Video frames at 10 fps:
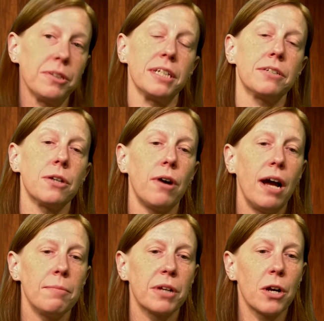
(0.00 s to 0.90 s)
So
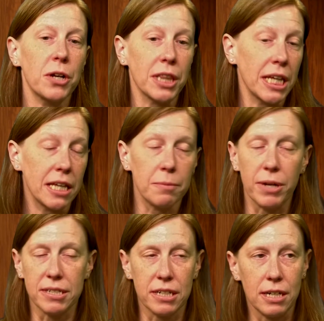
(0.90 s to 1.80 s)
I'm currently the
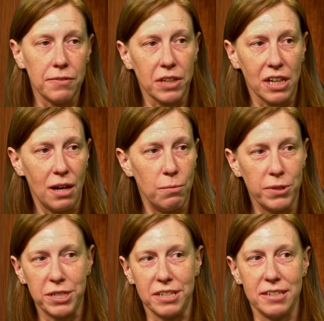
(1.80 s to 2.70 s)
president of the club,
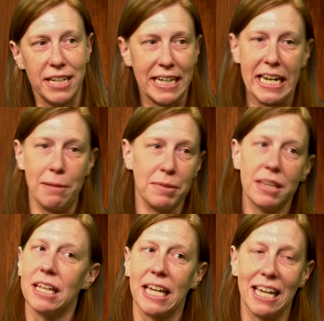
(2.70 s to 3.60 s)
which is nicknamed
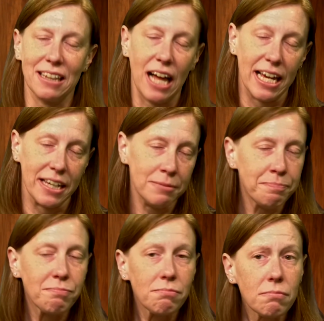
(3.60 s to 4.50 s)
the King Lion.
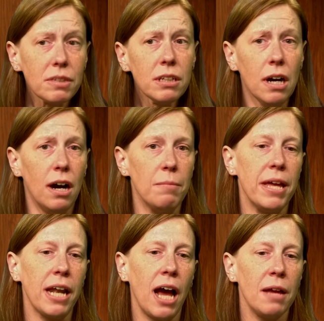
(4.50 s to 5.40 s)
Um,
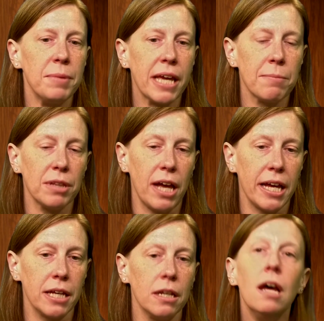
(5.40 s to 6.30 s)
and I became a
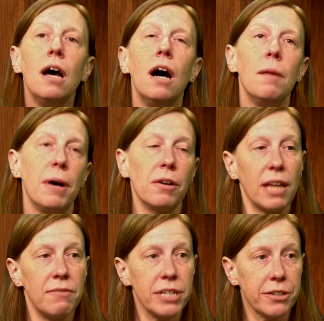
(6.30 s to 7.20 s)
lion about
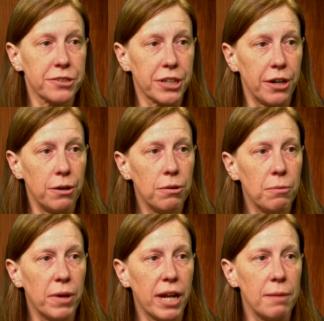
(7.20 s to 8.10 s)
11 years ago
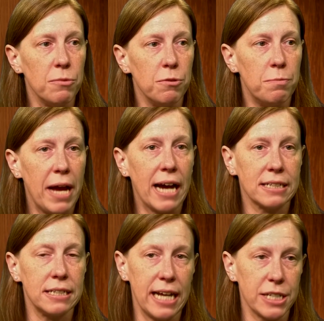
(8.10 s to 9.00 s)
when I moved back
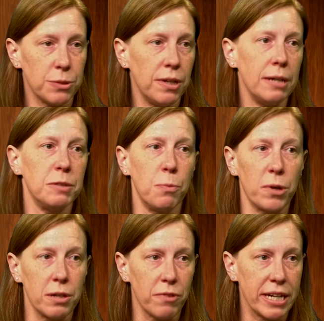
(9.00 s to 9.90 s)
to Nashua. I was
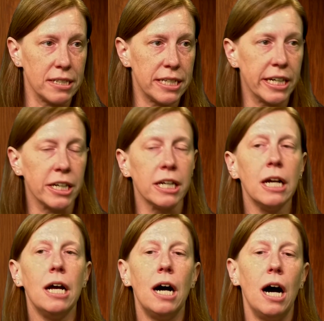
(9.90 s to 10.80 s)
born and raised here.
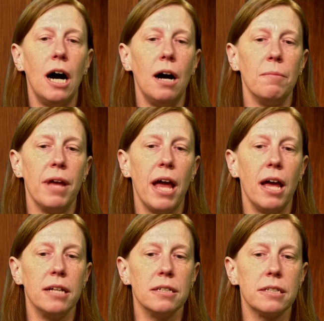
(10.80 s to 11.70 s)
Um,
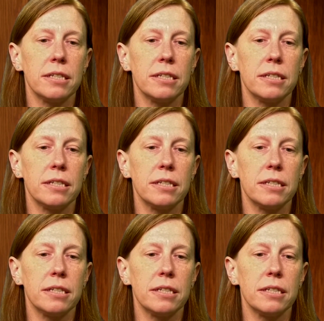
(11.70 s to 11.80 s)
and